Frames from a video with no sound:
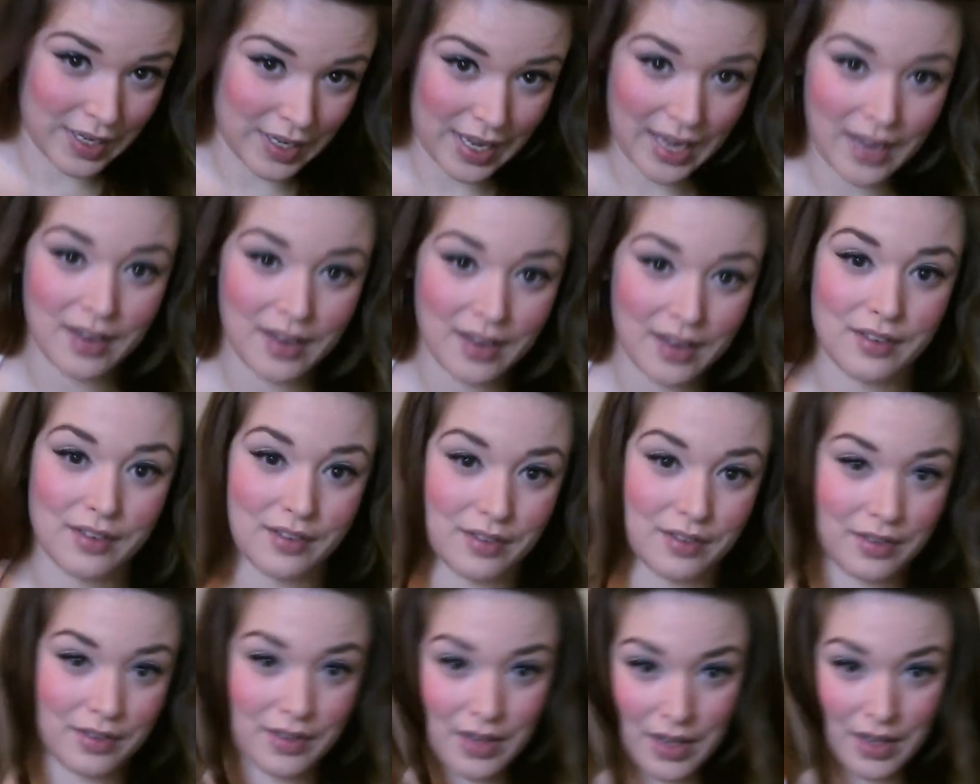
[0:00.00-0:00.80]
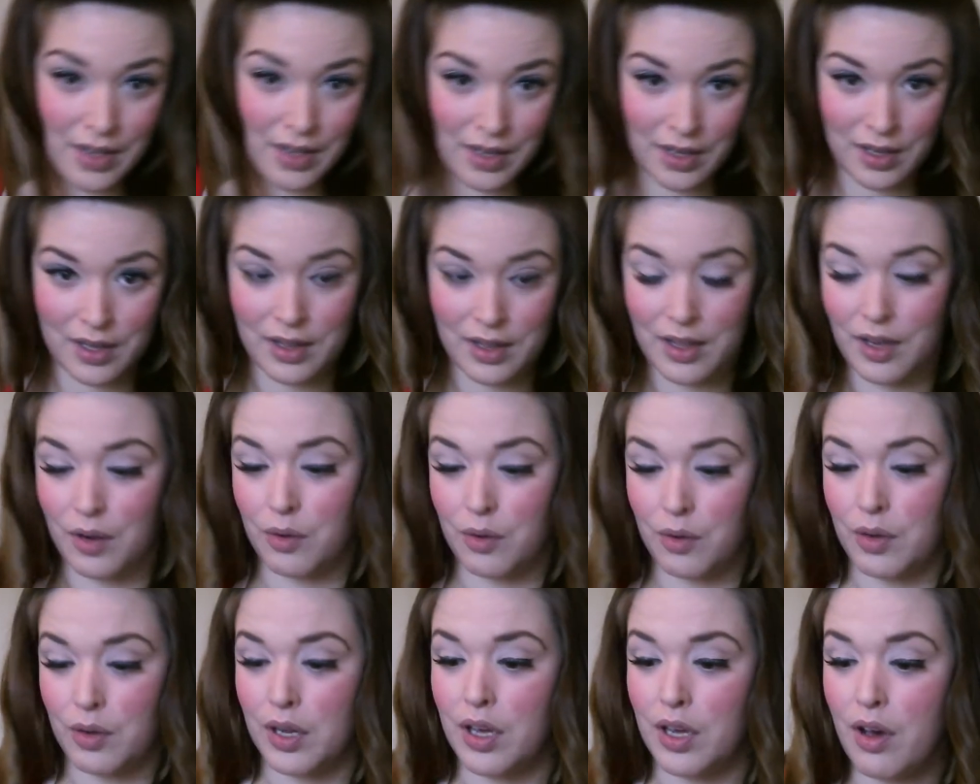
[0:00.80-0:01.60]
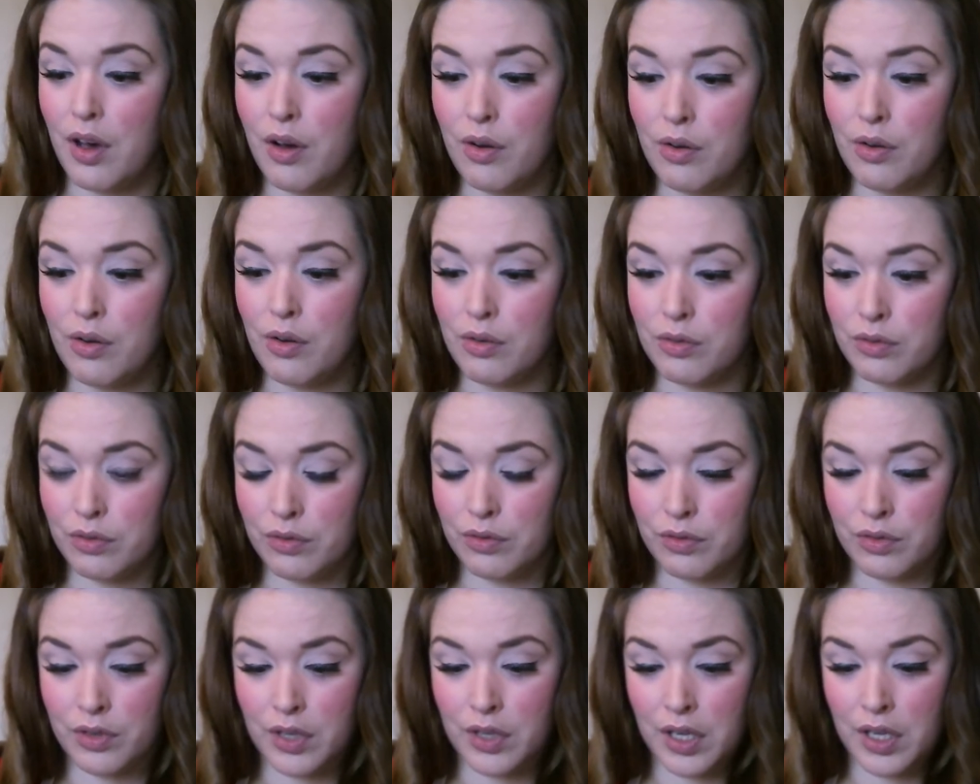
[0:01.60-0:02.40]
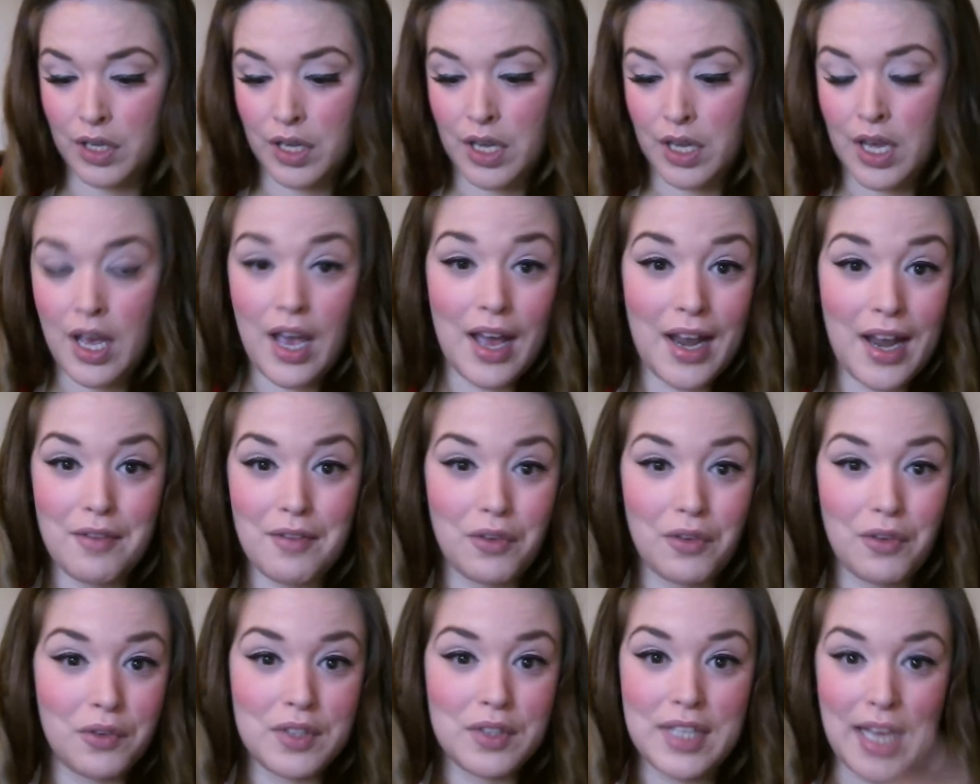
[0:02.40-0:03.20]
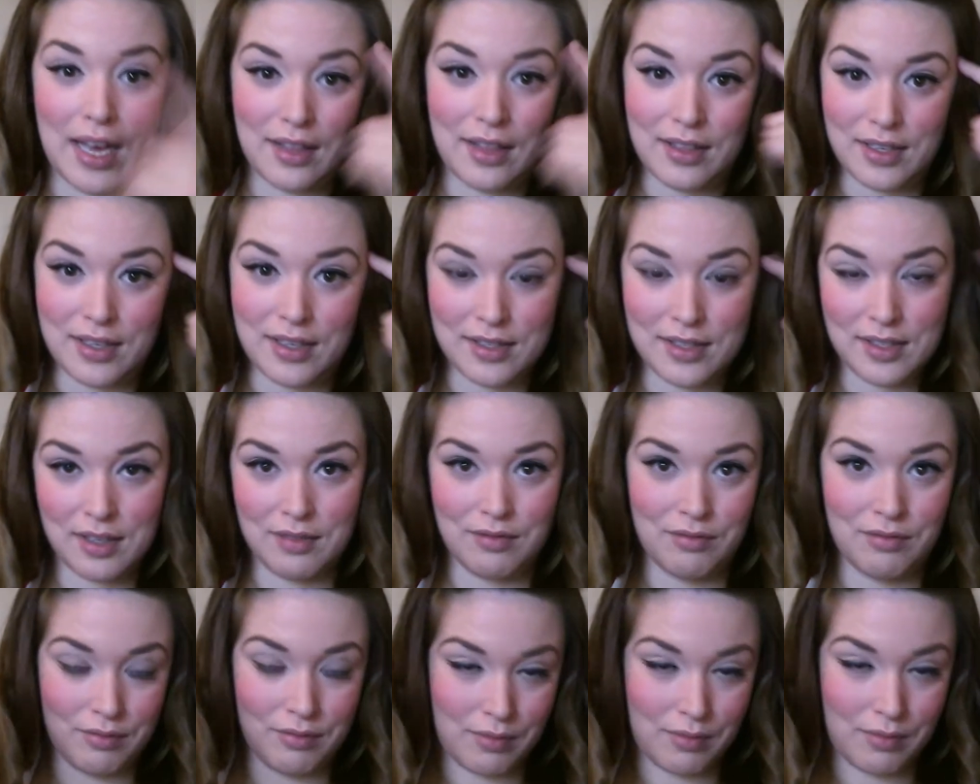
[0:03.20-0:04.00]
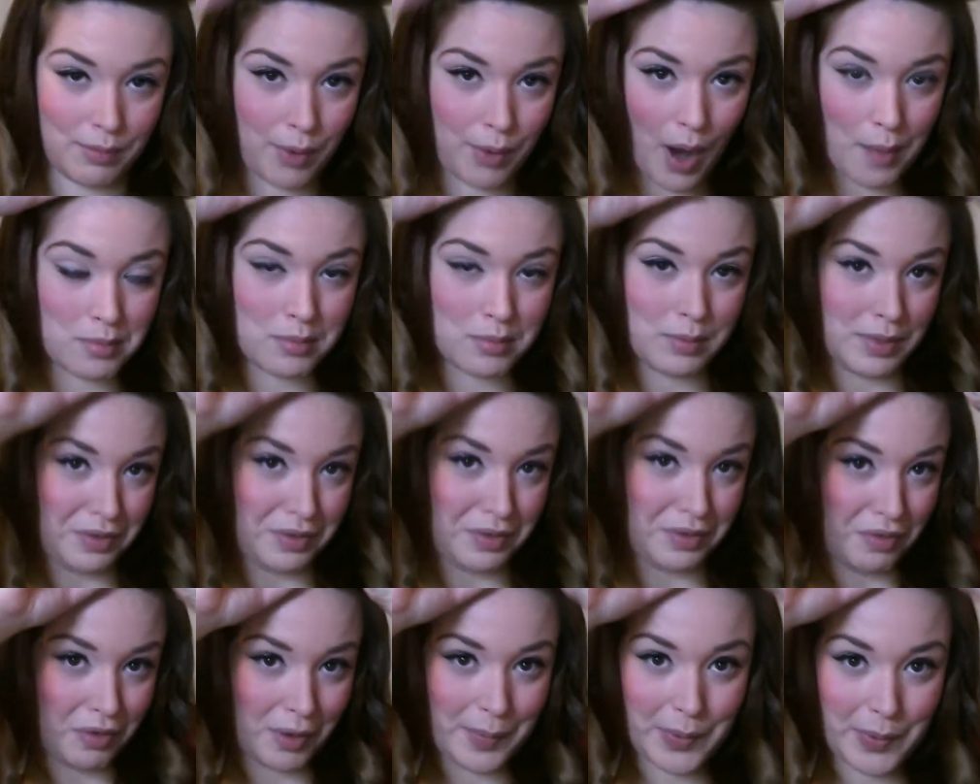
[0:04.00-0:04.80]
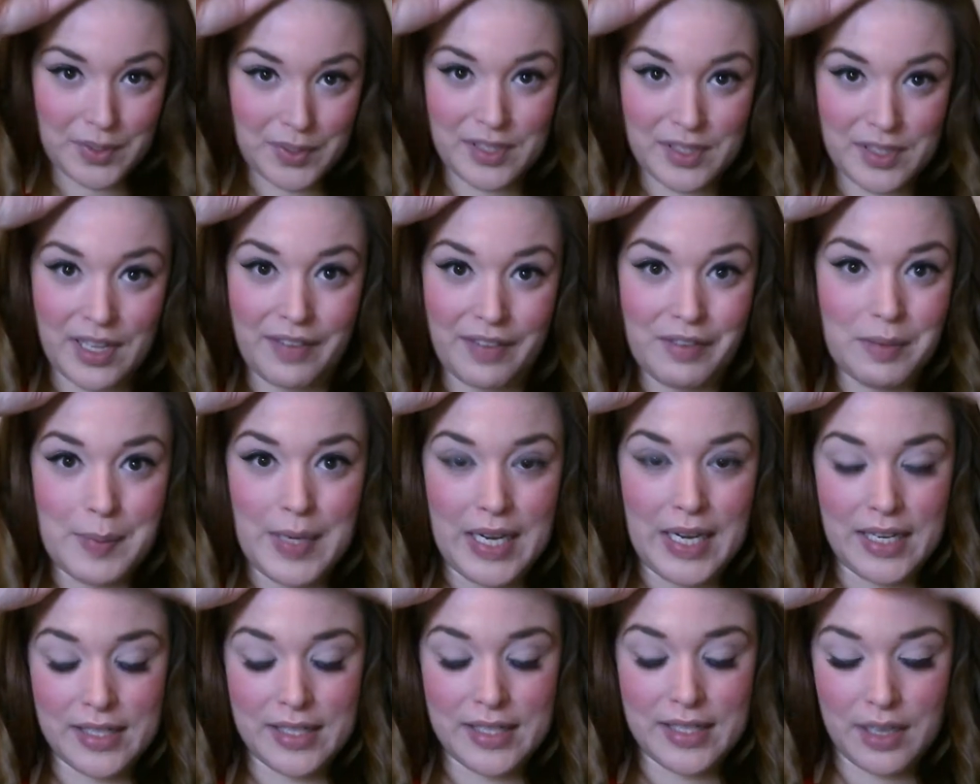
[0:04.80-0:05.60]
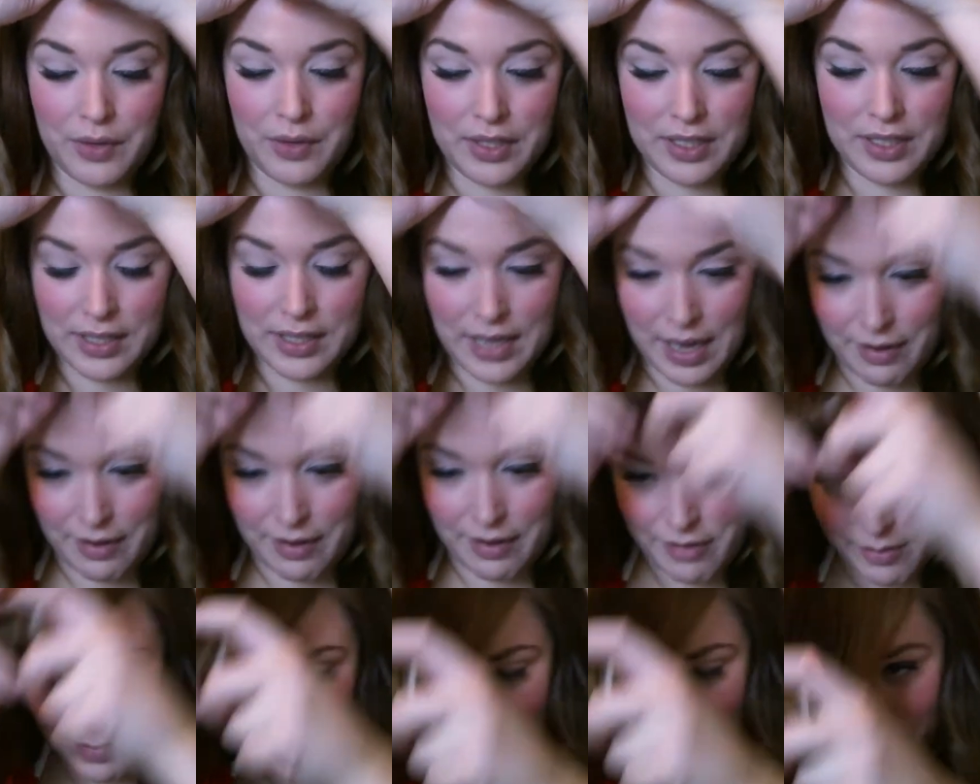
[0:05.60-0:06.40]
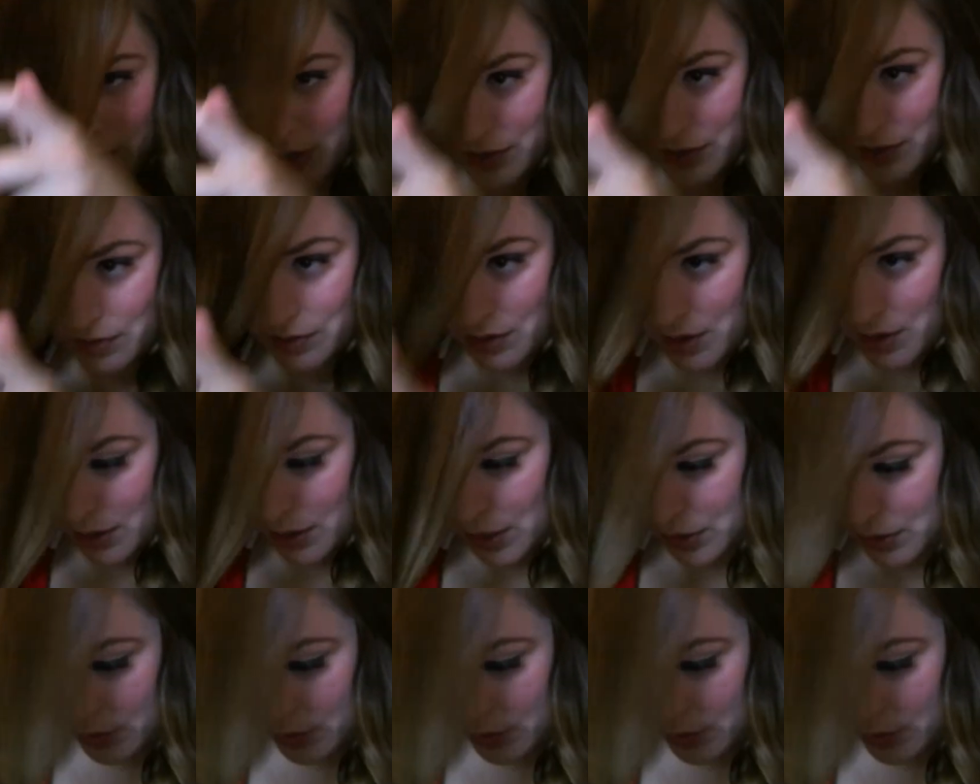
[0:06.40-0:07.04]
Okay, there we go. And I've only had these in probably for about seven minutes. I really didn't have them in very long.